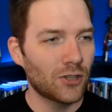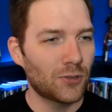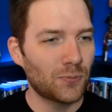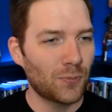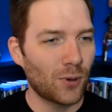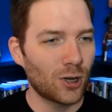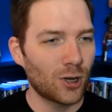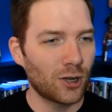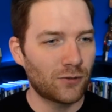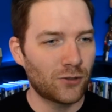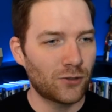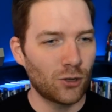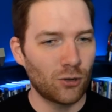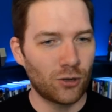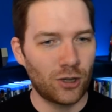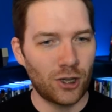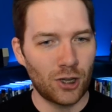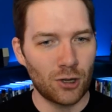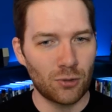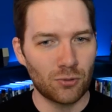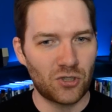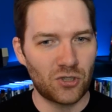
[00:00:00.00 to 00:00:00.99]
this part of
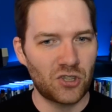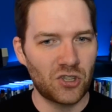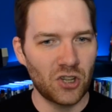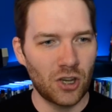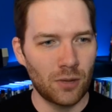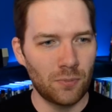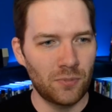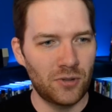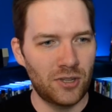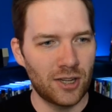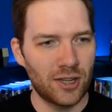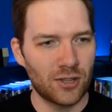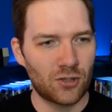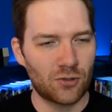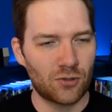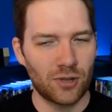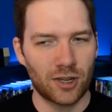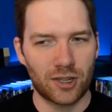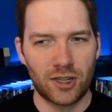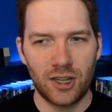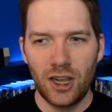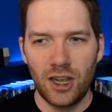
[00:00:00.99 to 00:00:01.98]
Tokyo sub
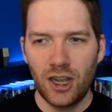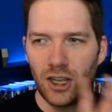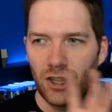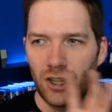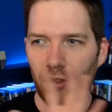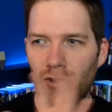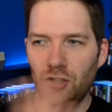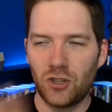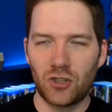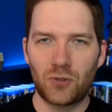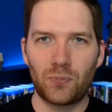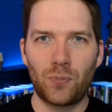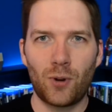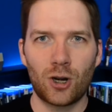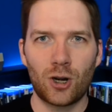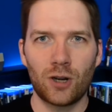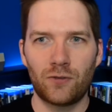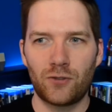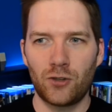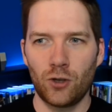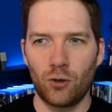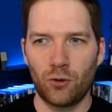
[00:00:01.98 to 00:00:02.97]
district, this
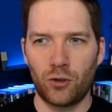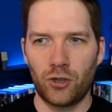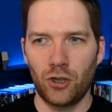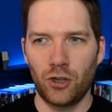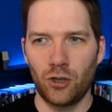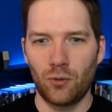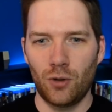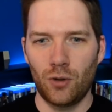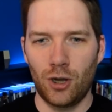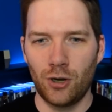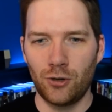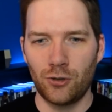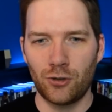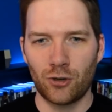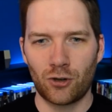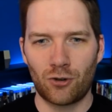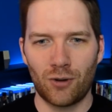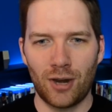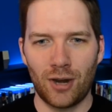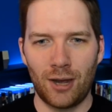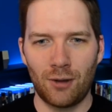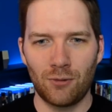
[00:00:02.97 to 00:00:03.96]
part of Tokyo
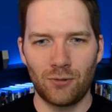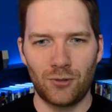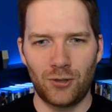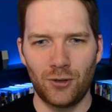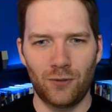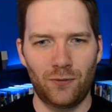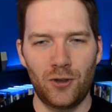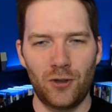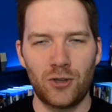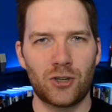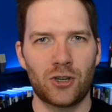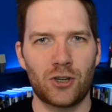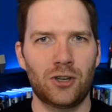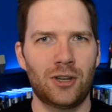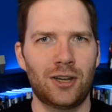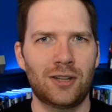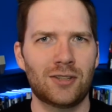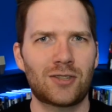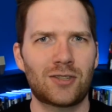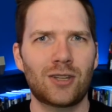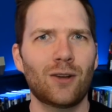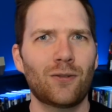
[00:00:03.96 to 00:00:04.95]
underground
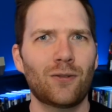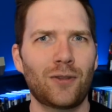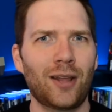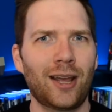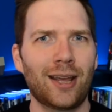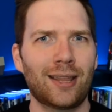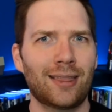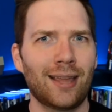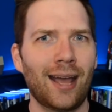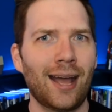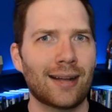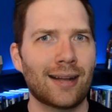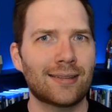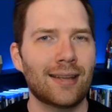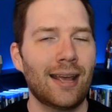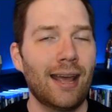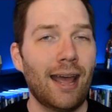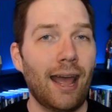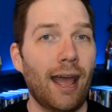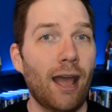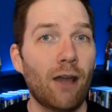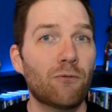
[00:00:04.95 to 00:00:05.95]
division, and stuff like
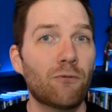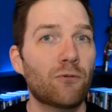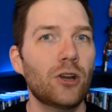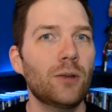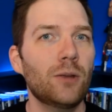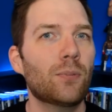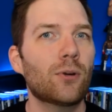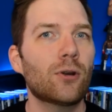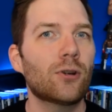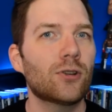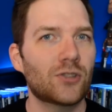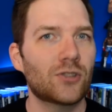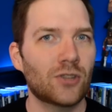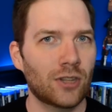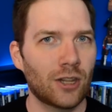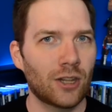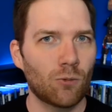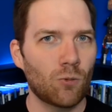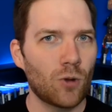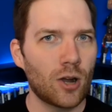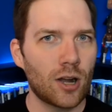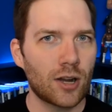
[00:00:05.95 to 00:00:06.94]
that. Every
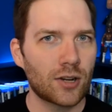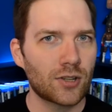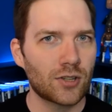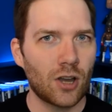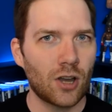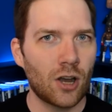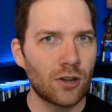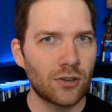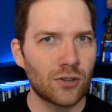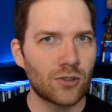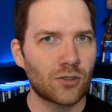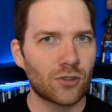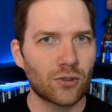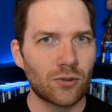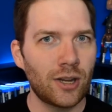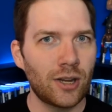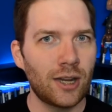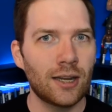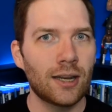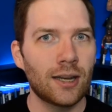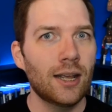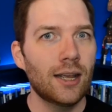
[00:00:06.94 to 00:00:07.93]
person that walks onto
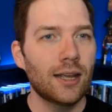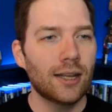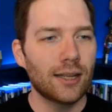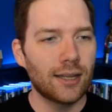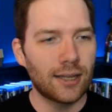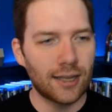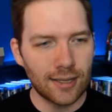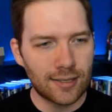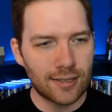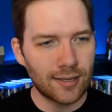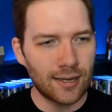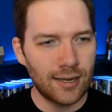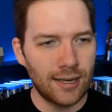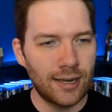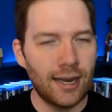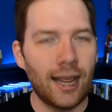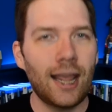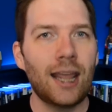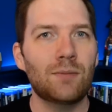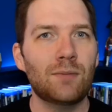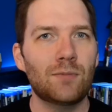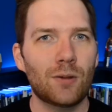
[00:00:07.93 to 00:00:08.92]
screen gets a
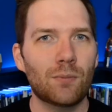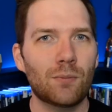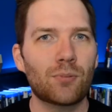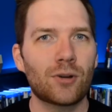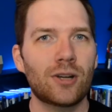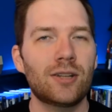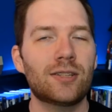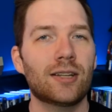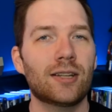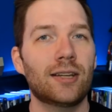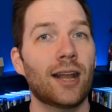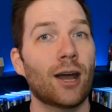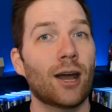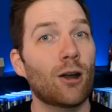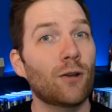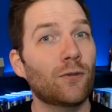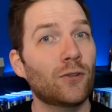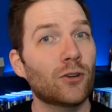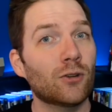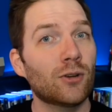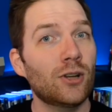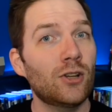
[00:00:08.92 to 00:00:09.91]
name imprinted.
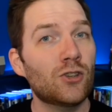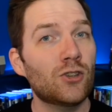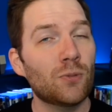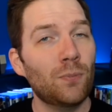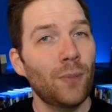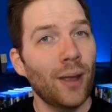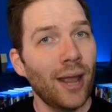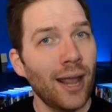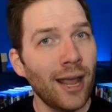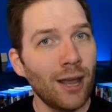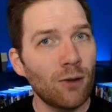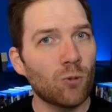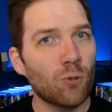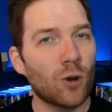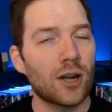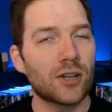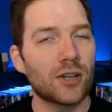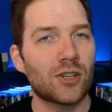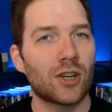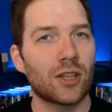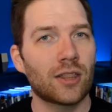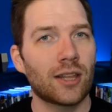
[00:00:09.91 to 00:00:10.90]
Now, if you're in Japan
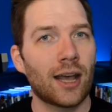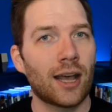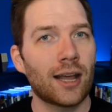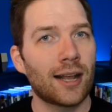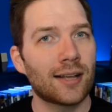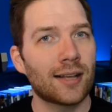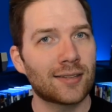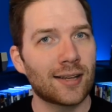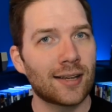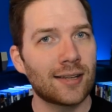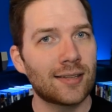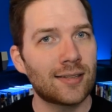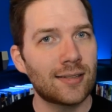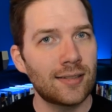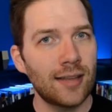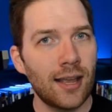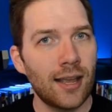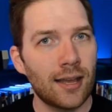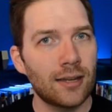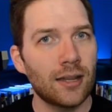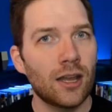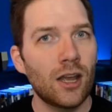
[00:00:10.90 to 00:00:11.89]
watching that, as I
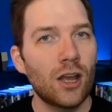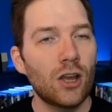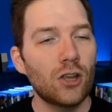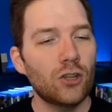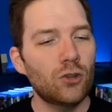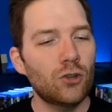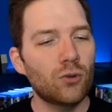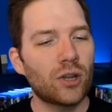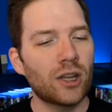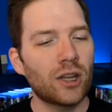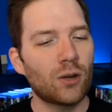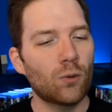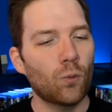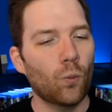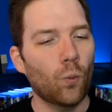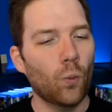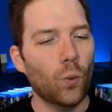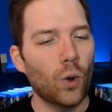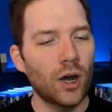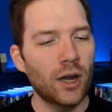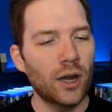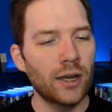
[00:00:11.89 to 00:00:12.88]
said, you get
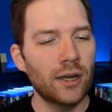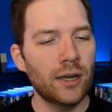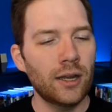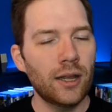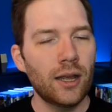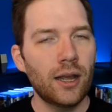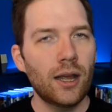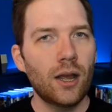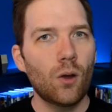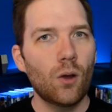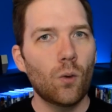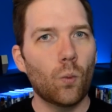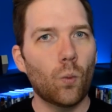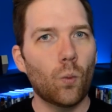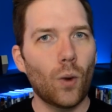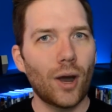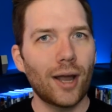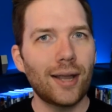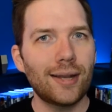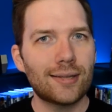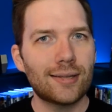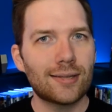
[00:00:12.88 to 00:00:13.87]
one
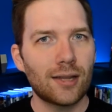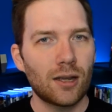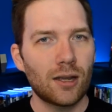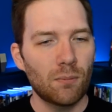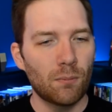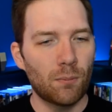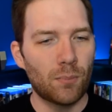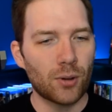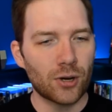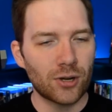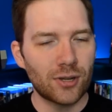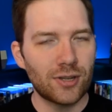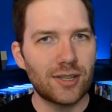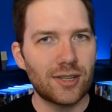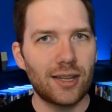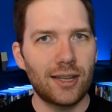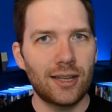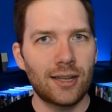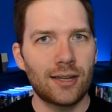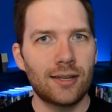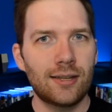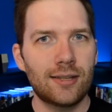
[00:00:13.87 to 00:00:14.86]
white
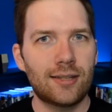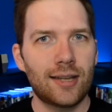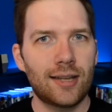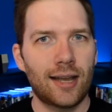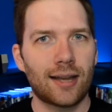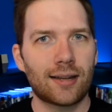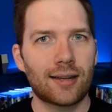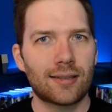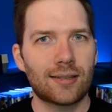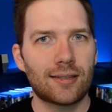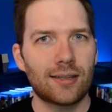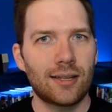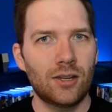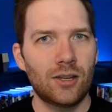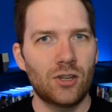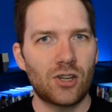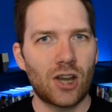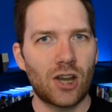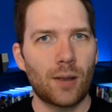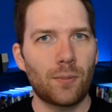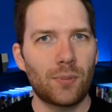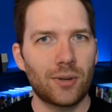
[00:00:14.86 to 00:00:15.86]
burnt in text
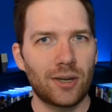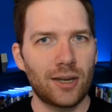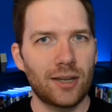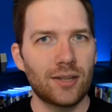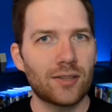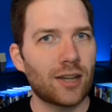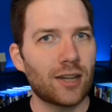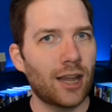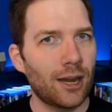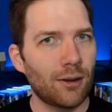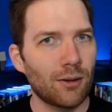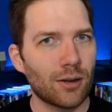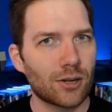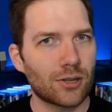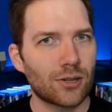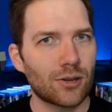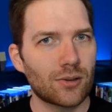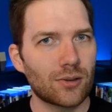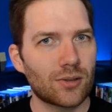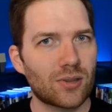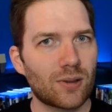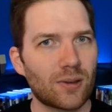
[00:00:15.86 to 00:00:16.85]
in Japanese
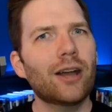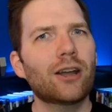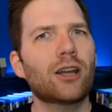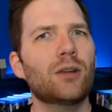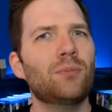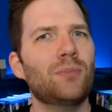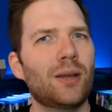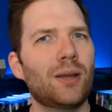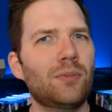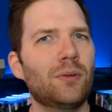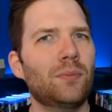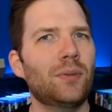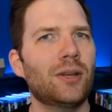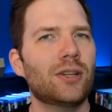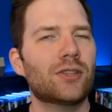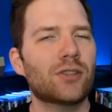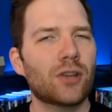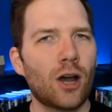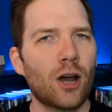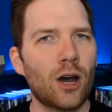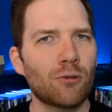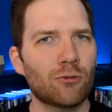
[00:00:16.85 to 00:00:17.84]
characters. That could maybe
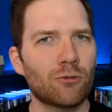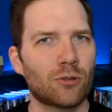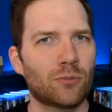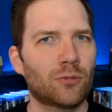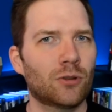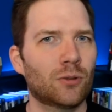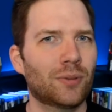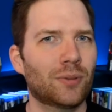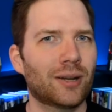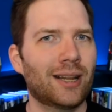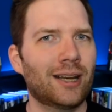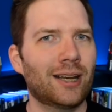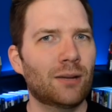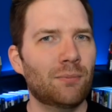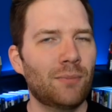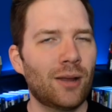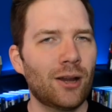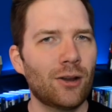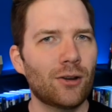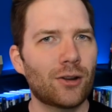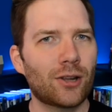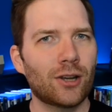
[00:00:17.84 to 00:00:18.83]
be tolerable, but in
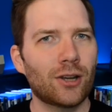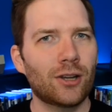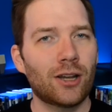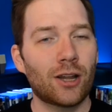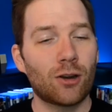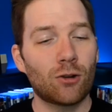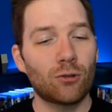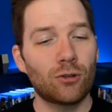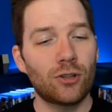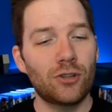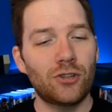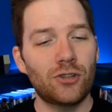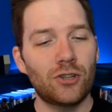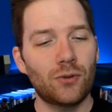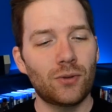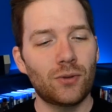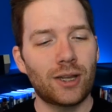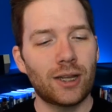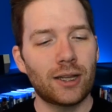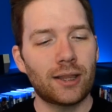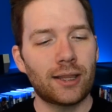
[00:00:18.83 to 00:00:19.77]
America, not only do you